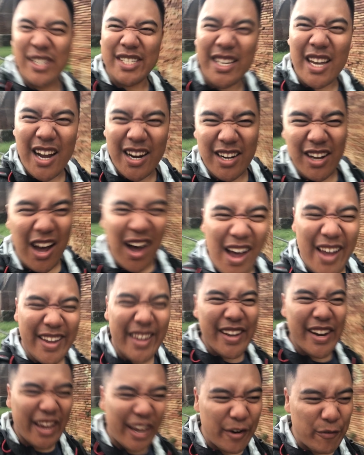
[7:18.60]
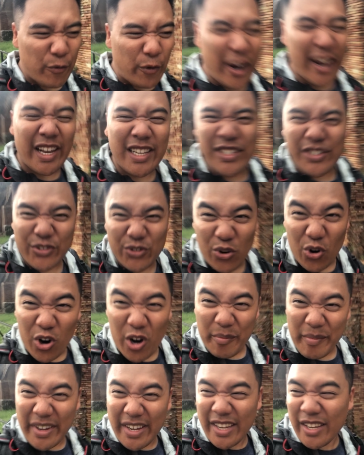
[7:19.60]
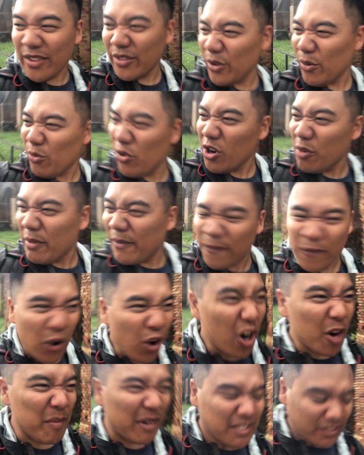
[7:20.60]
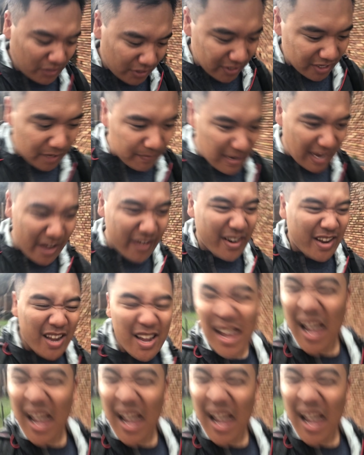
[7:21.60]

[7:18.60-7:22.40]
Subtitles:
just got caught in a rainstorm in the Roman Forum. It's starting to come down.